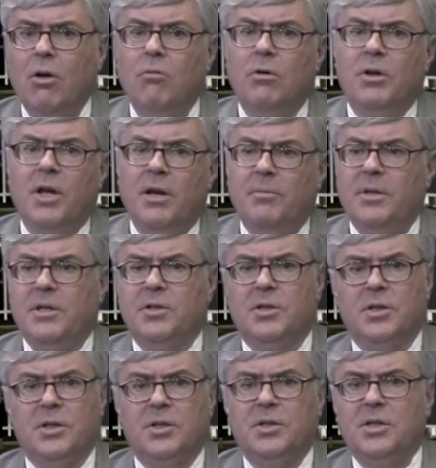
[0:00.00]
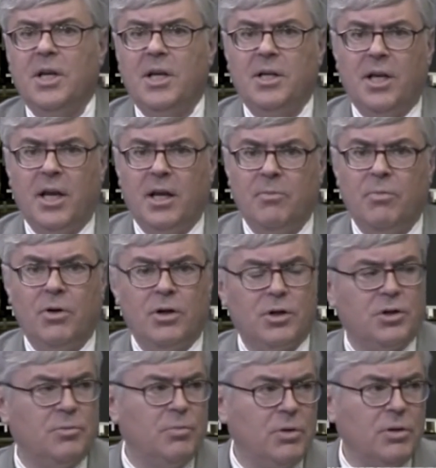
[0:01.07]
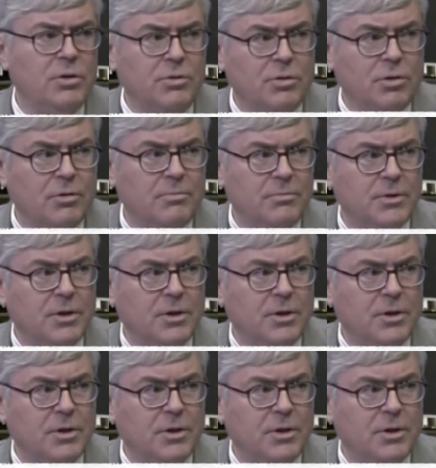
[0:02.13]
oh, well, that means that a state can't punish a polluter.